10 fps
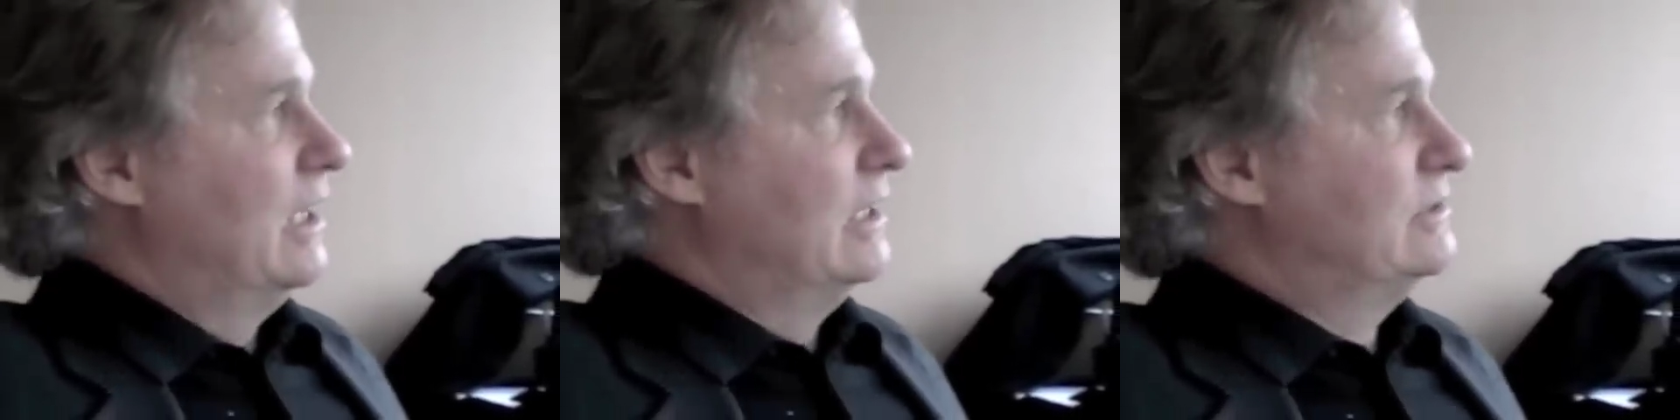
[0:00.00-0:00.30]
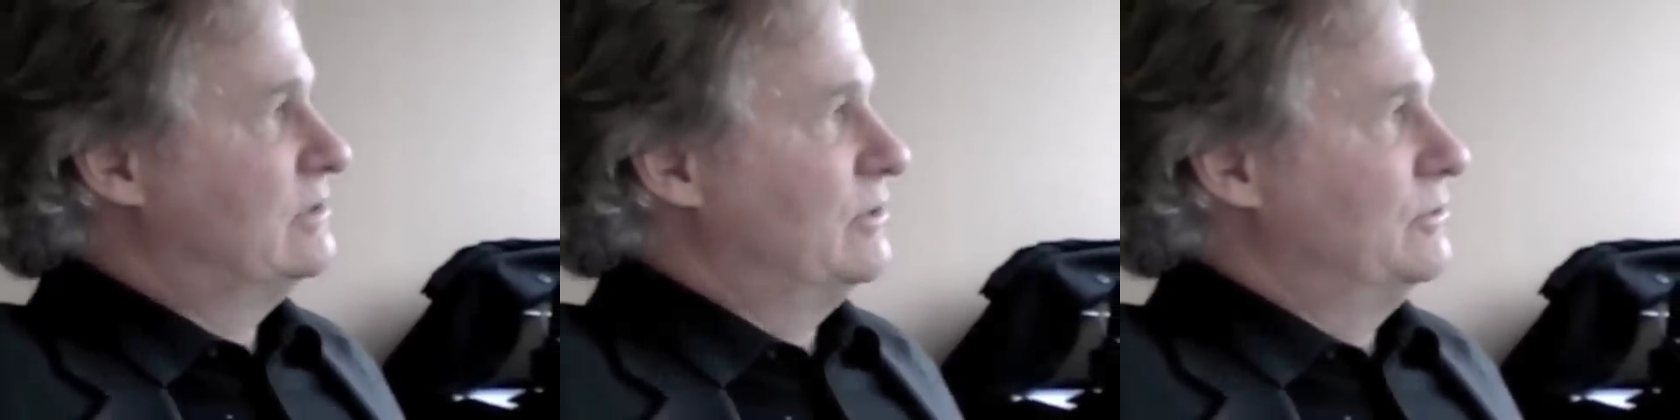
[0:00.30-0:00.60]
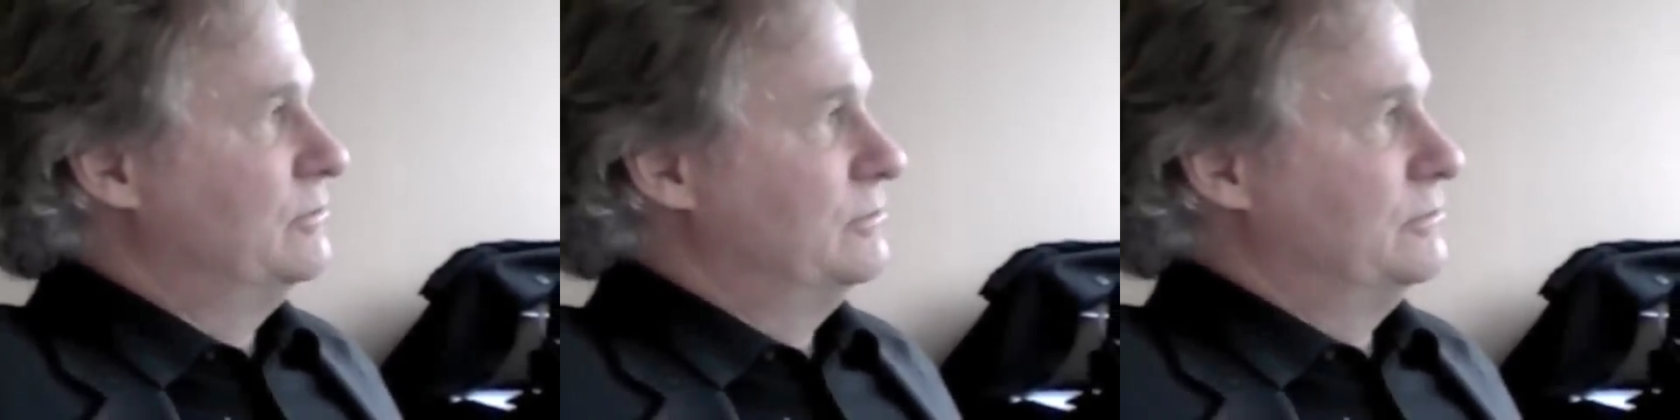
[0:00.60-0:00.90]
And
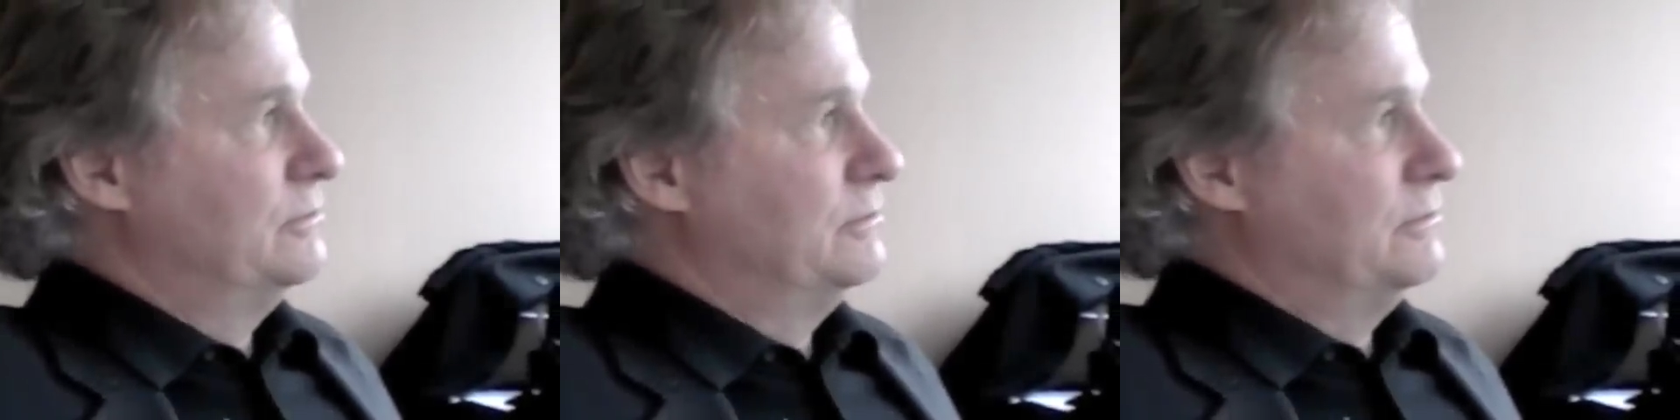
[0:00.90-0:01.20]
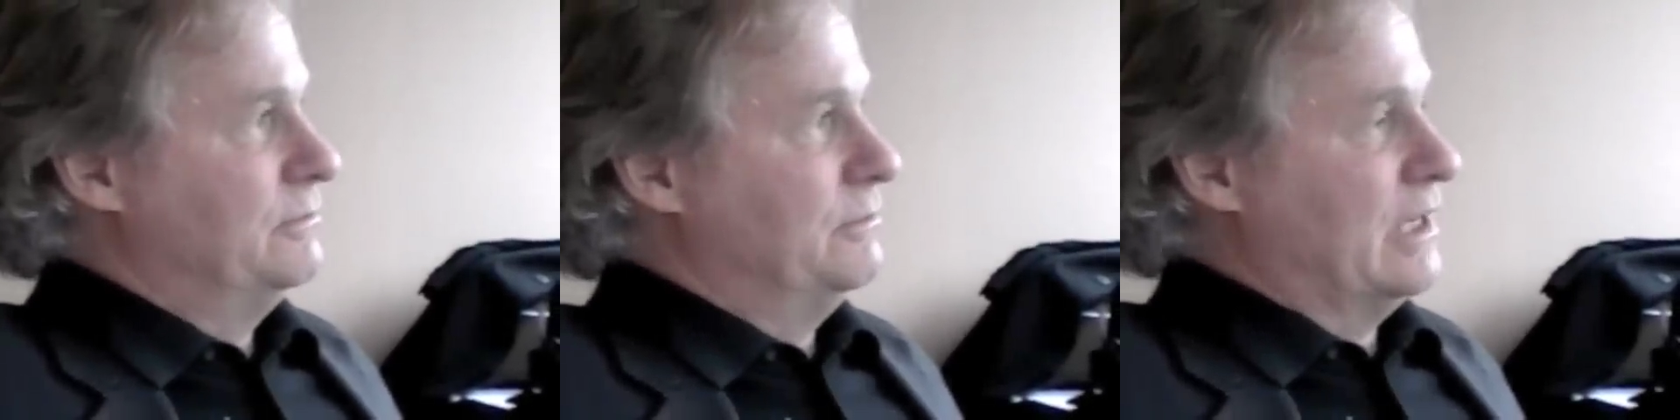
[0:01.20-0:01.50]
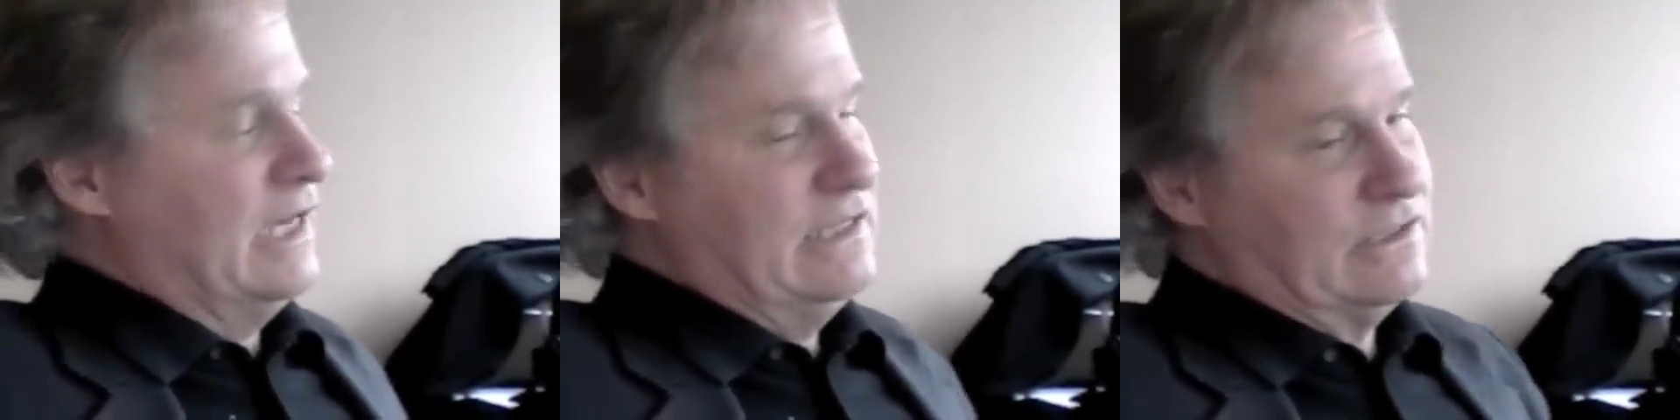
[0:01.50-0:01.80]
so
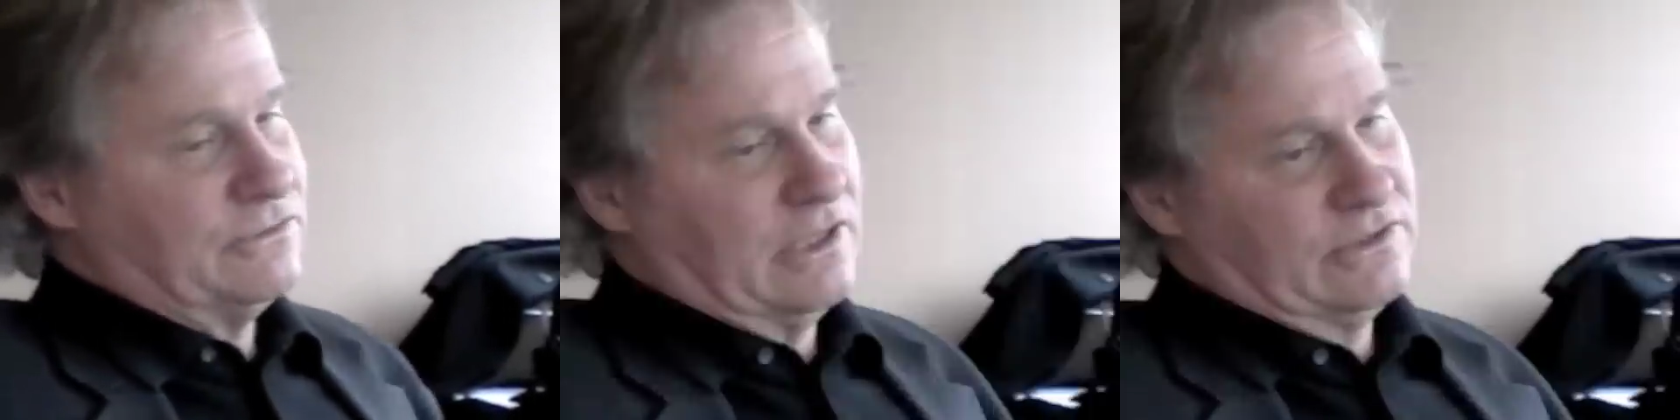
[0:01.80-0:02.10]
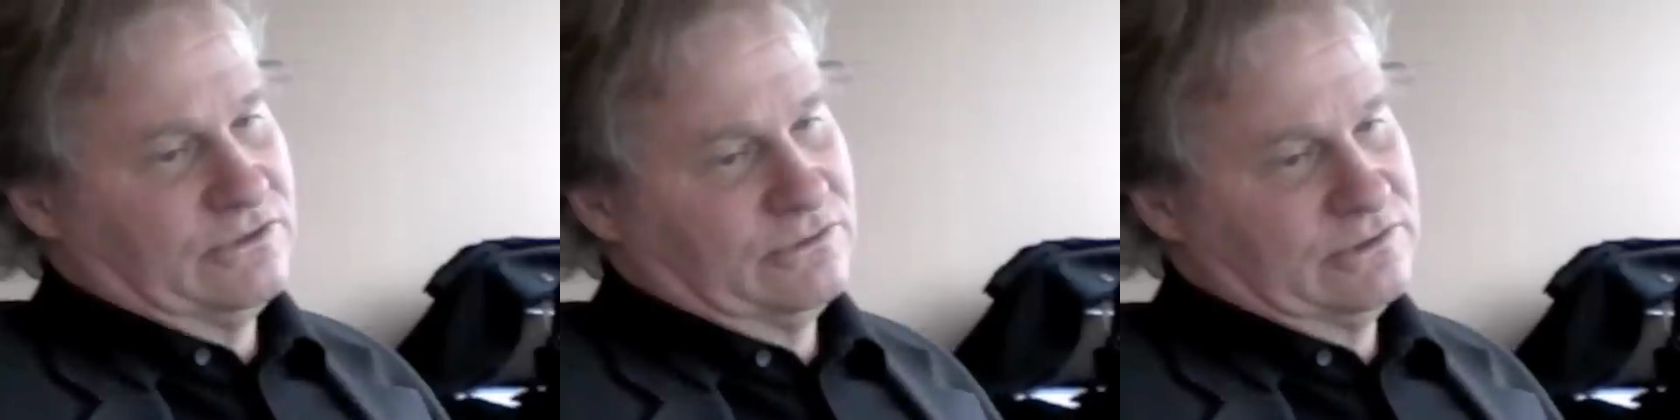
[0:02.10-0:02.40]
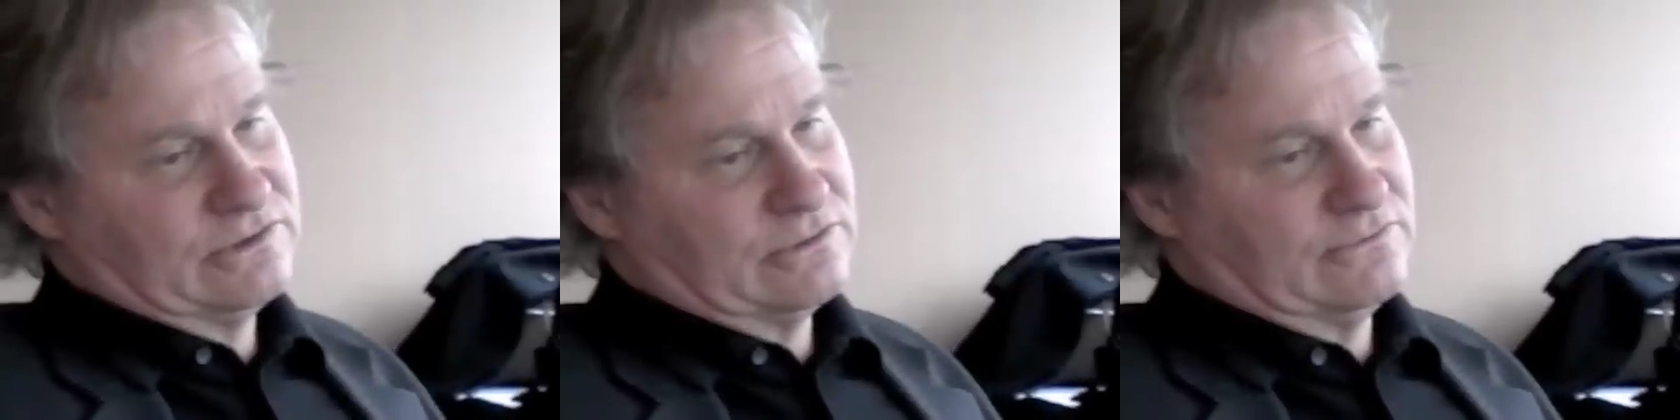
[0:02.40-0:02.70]
what I then tried to do
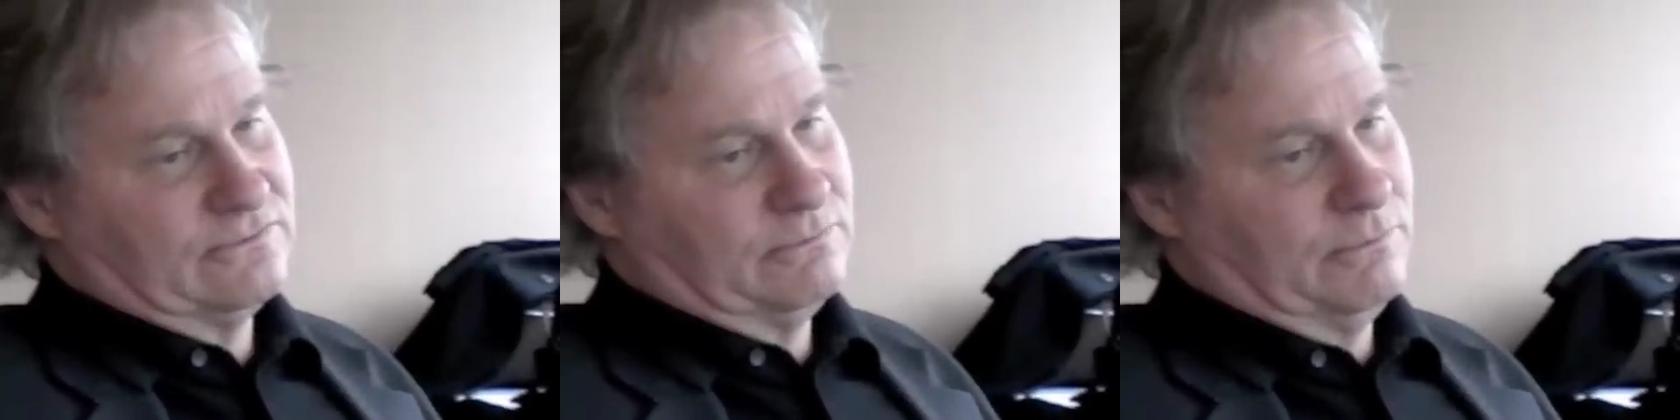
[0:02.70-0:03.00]
is sort of